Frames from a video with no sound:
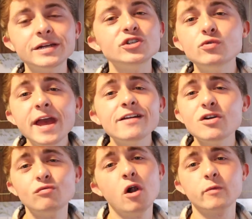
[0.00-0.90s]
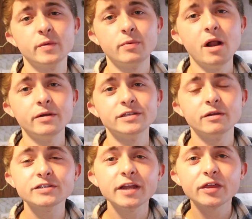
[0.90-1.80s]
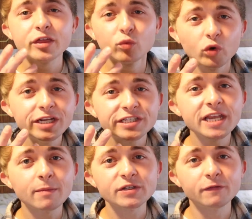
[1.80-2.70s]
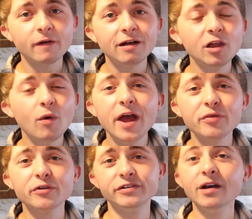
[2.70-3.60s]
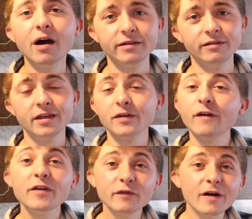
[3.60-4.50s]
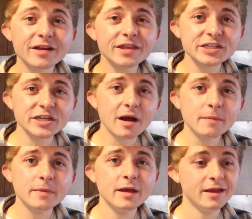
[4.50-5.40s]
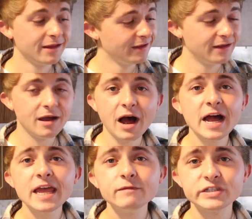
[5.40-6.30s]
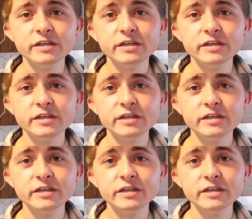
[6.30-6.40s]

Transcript: Because you can't go wrong with brownies. There's like 3 steps to follow and they're done. If I fuck this up, I have